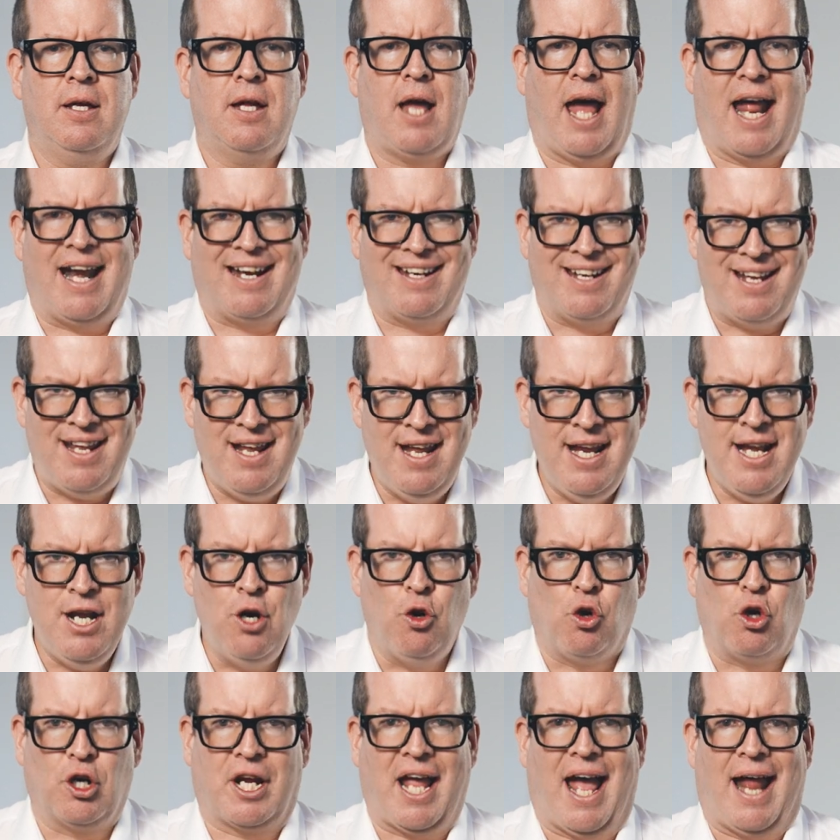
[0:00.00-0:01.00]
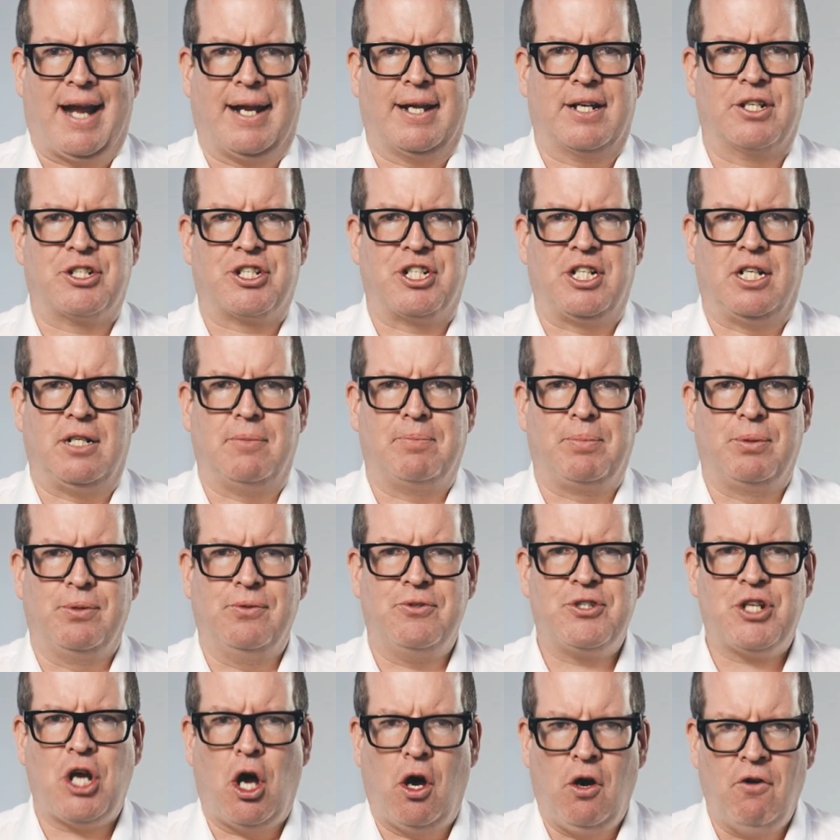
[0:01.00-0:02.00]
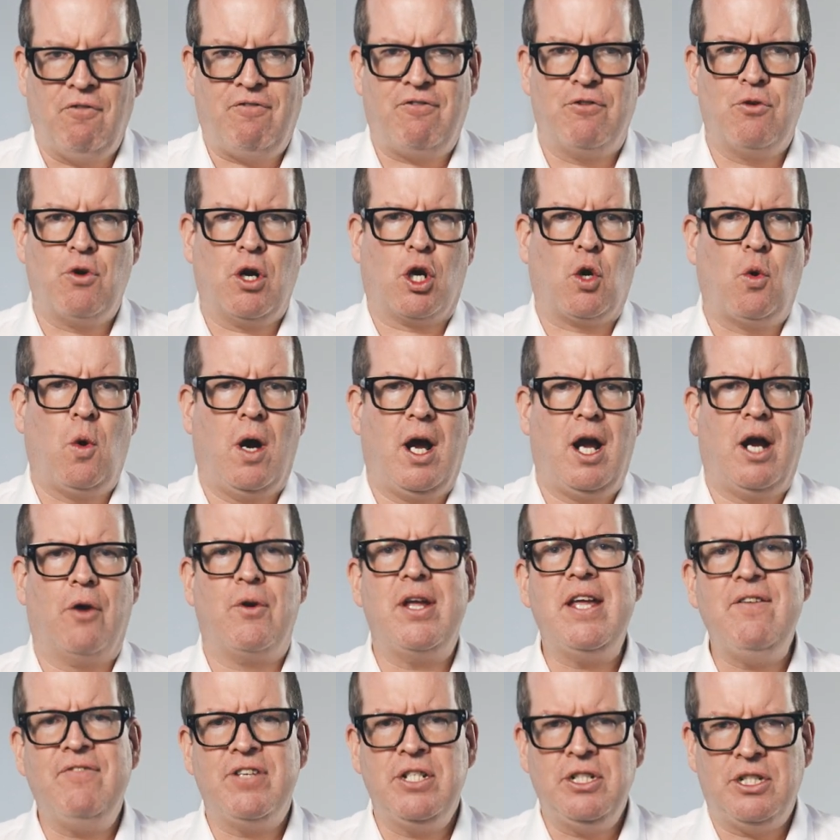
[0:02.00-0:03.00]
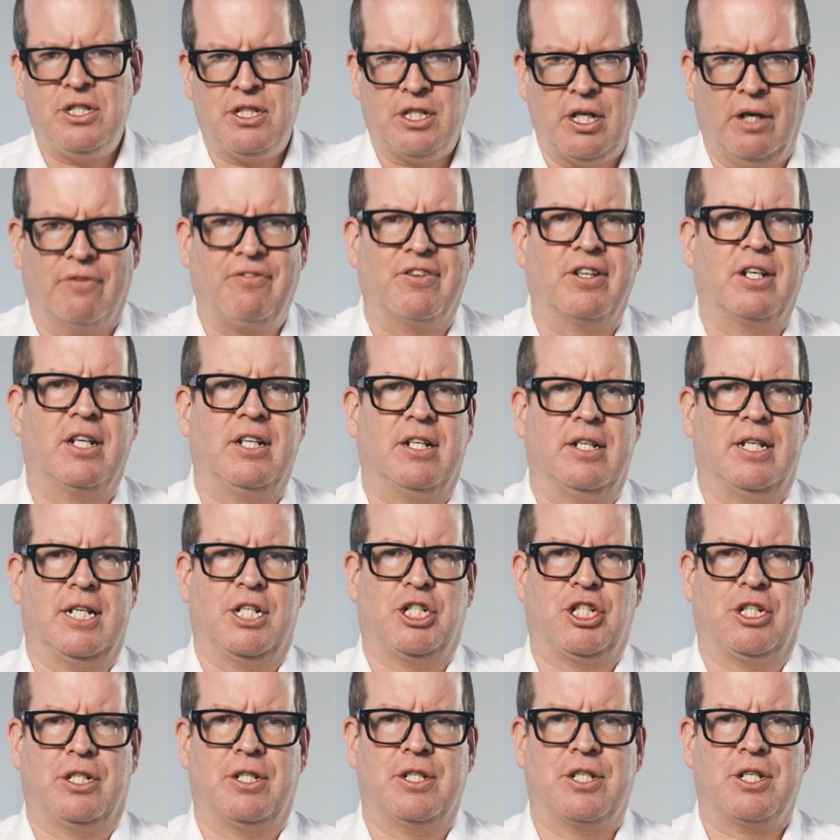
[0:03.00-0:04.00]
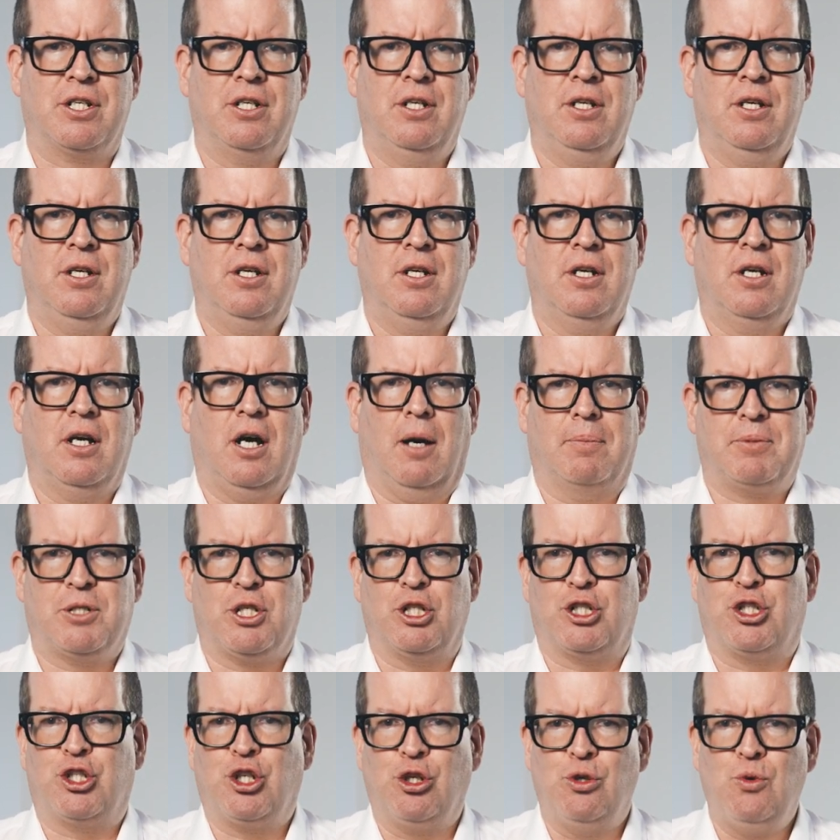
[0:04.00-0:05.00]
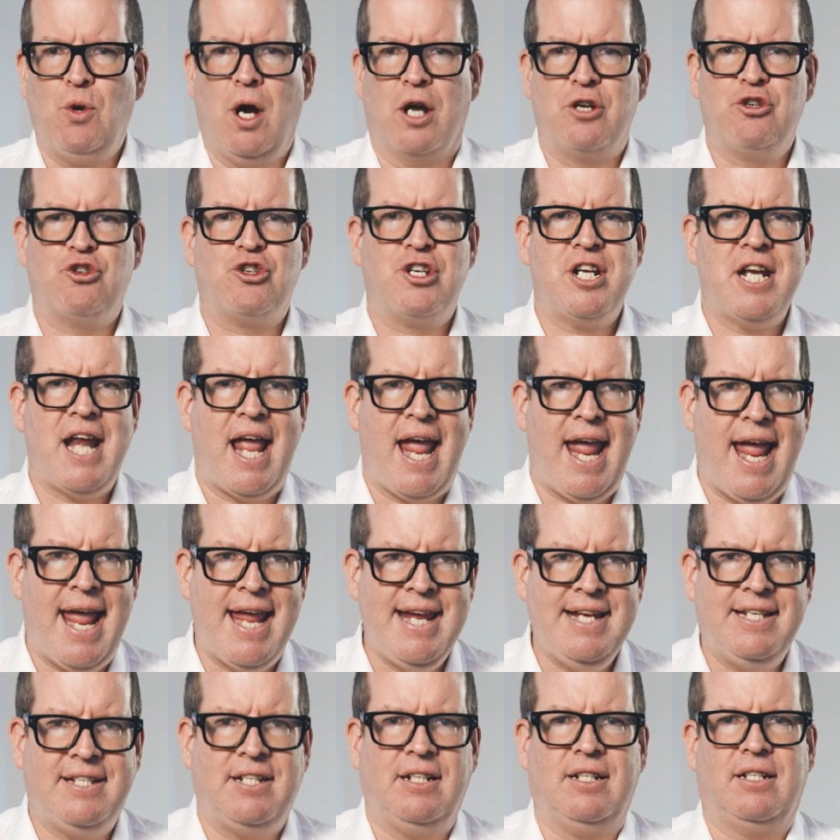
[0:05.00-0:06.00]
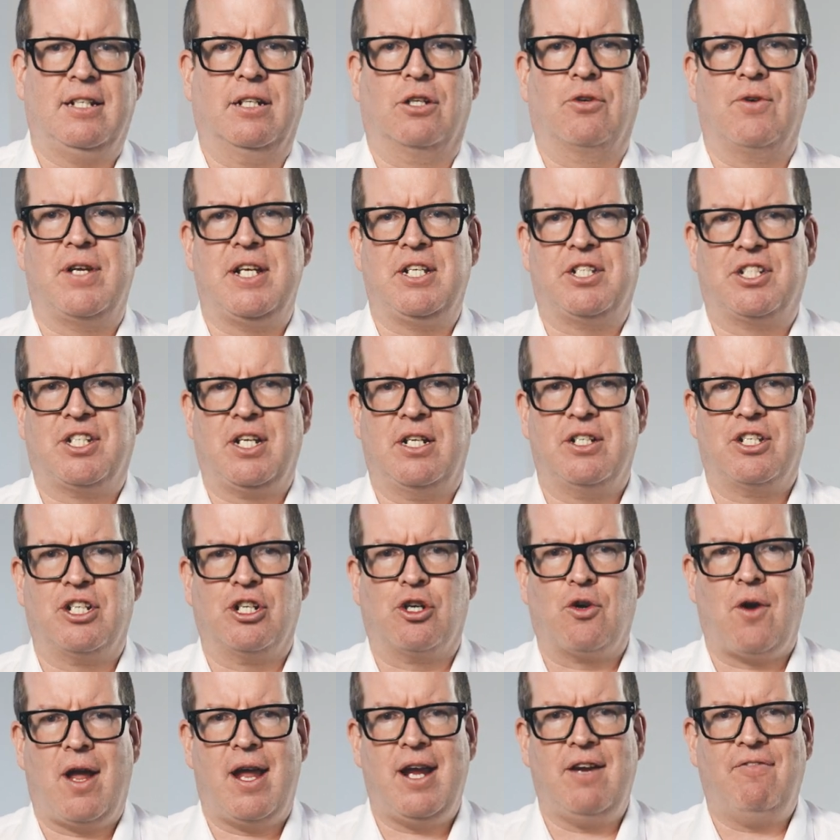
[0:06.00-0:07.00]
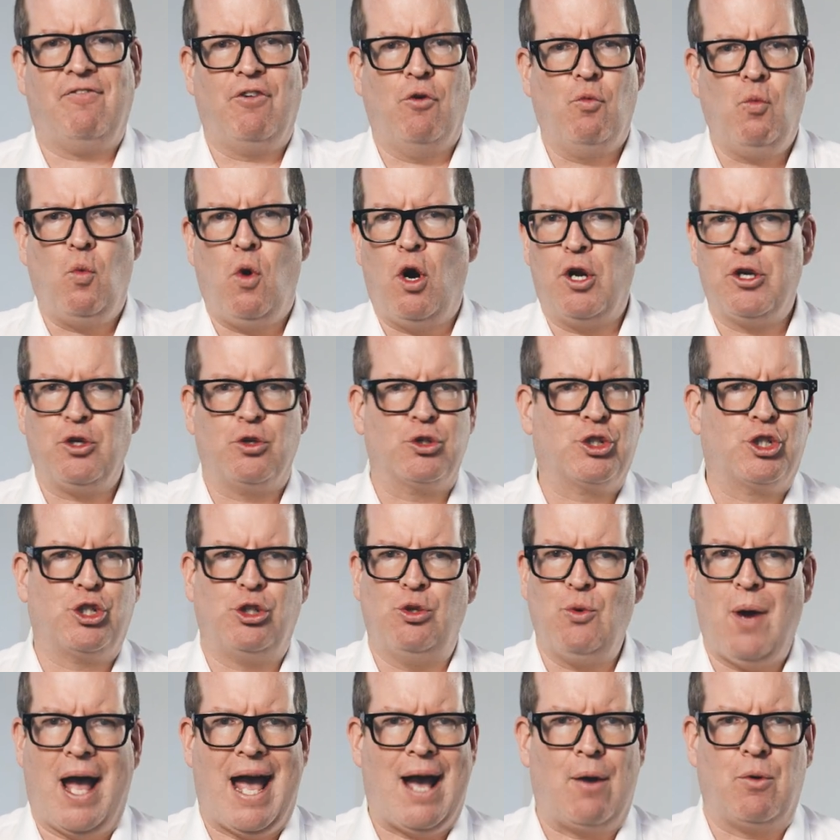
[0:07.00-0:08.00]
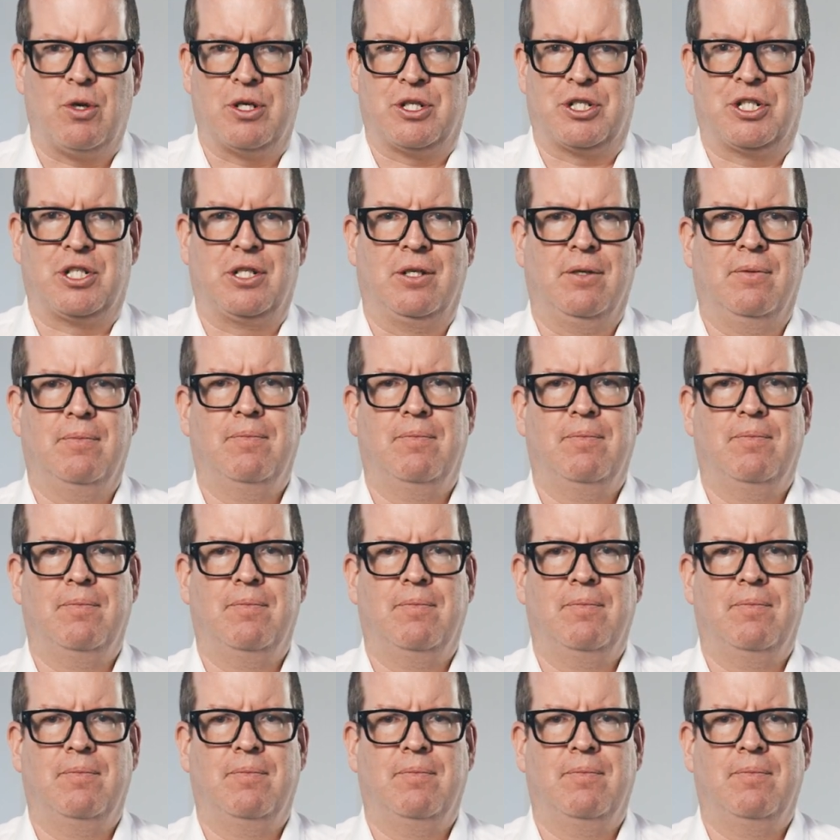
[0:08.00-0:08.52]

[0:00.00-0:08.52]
And inorganic samples often require even tougher conditions, up to 280 degrees centigrade for 1 or 2 hours.